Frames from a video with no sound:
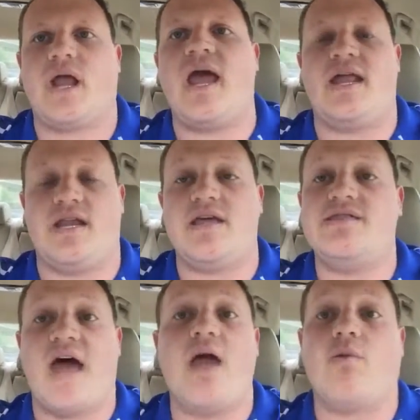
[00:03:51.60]
And
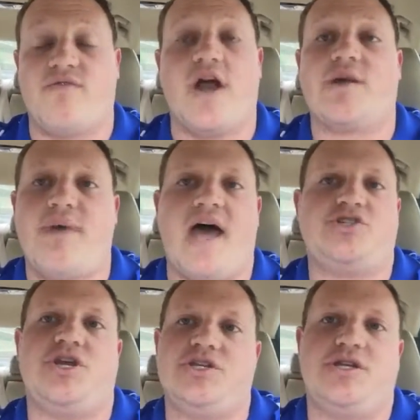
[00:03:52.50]
they were very
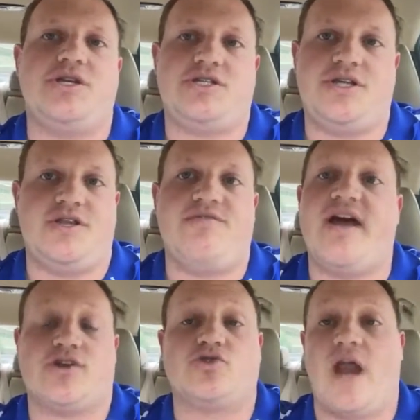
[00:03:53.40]
compassionate to the
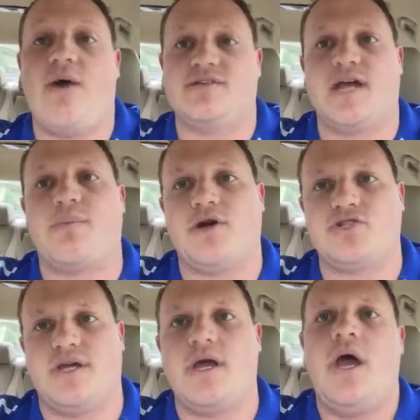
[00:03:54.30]
defectors when I was there,
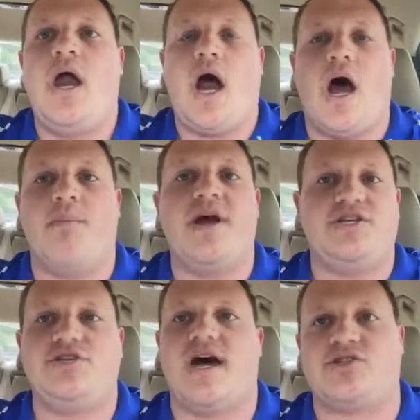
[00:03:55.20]
personally. But
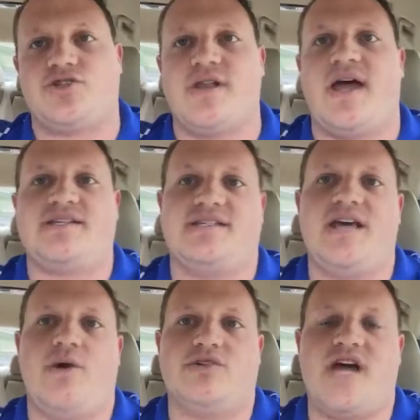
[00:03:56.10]
in 2003, like, as I
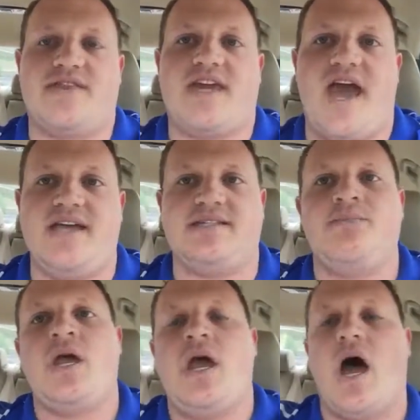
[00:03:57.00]
said, it was not the case.
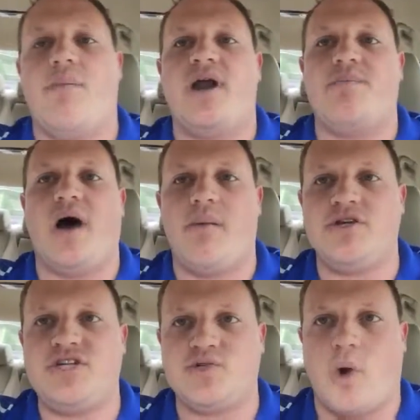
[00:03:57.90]
But he
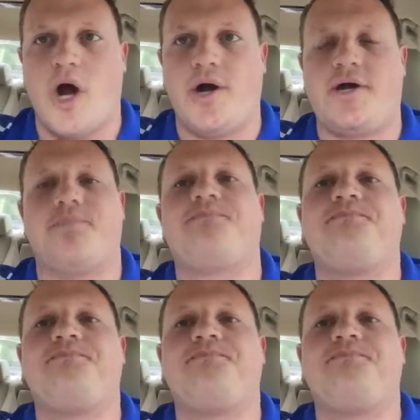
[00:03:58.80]
published his work.